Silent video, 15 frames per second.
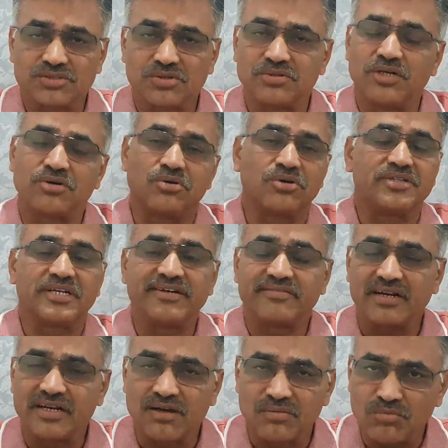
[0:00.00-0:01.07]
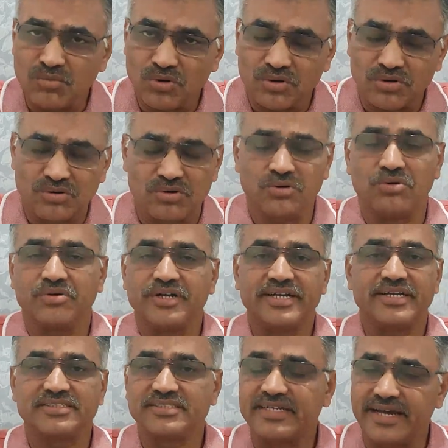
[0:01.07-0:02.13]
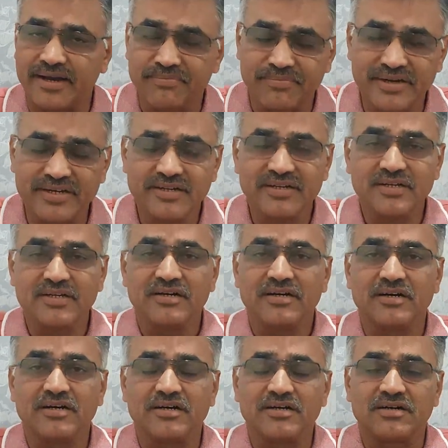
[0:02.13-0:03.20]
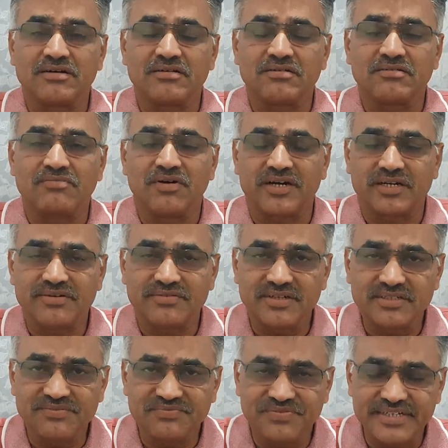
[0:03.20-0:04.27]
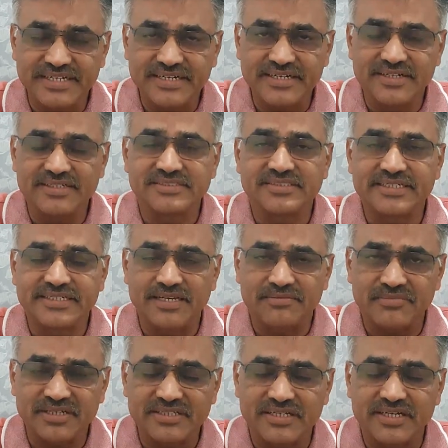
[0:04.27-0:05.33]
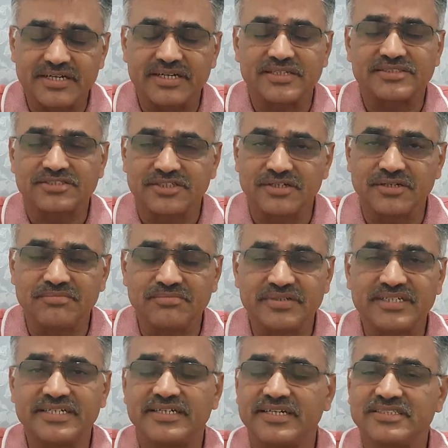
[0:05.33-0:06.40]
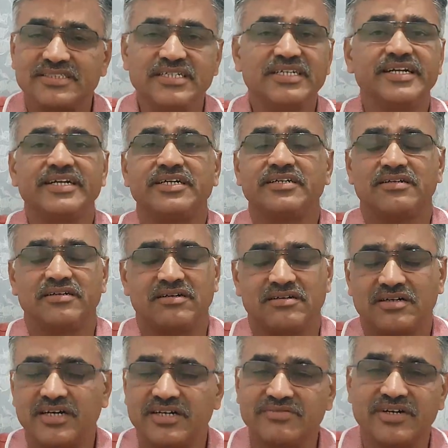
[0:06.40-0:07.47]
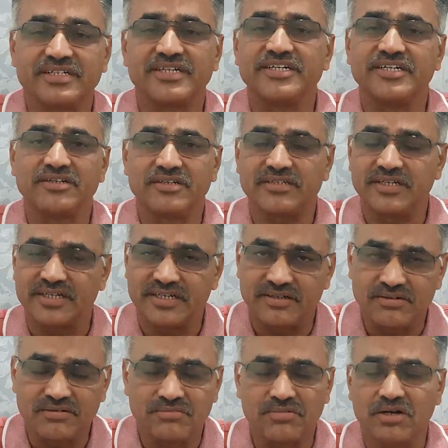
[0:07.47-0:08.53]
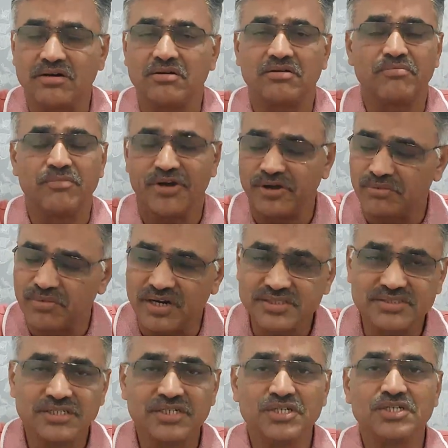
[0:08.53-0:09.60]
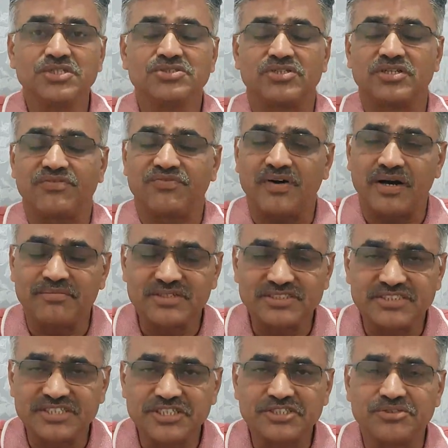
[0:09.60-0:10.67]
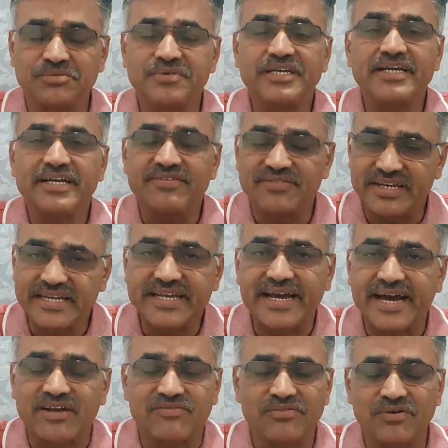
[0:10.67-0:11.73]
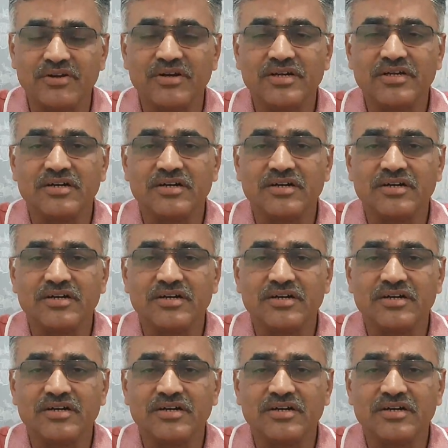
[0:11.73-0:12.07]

so the growth rate will come more. No, it doesn't happen. Whatever feed is eaten by the shrimp, it doesn't get converted into the biomass. So the farmers need to be very careful